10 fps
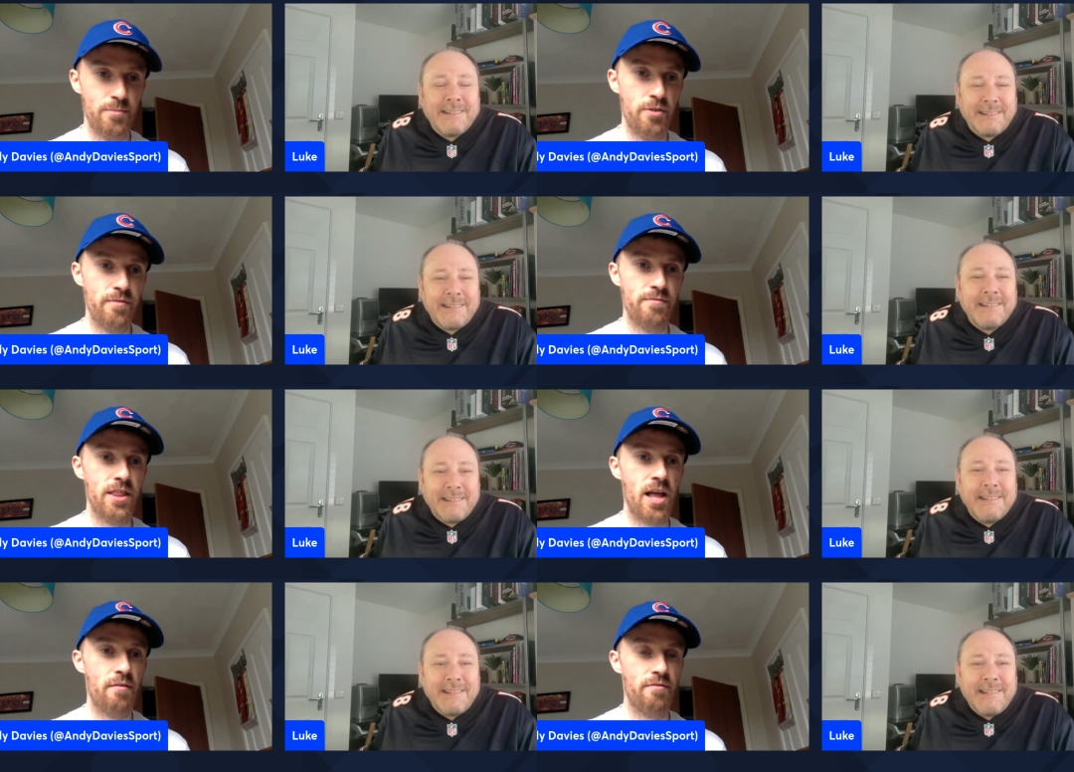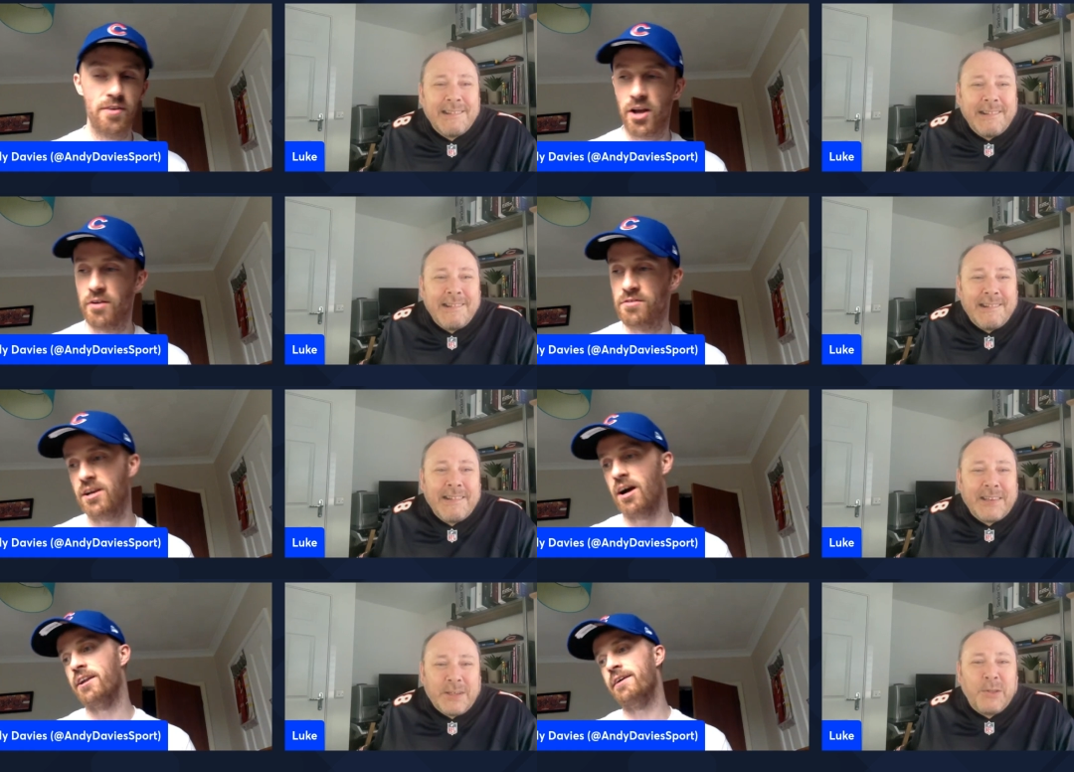Speaker 1: Moving for love, going to
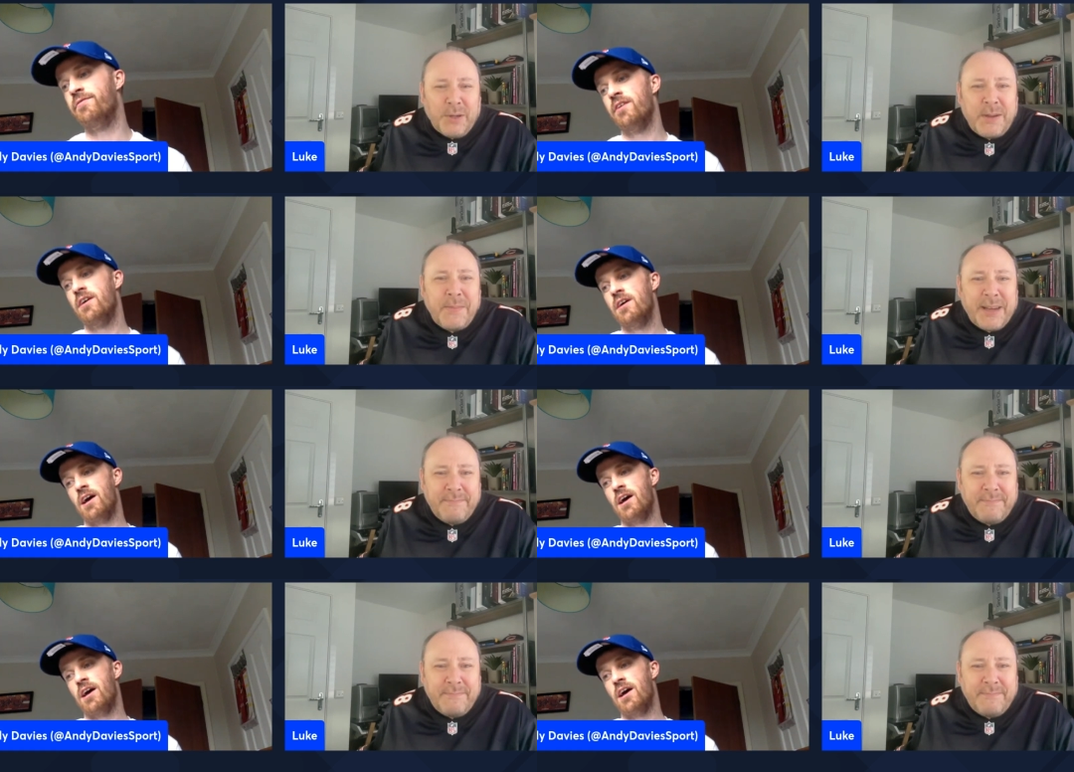Cardiff. Um,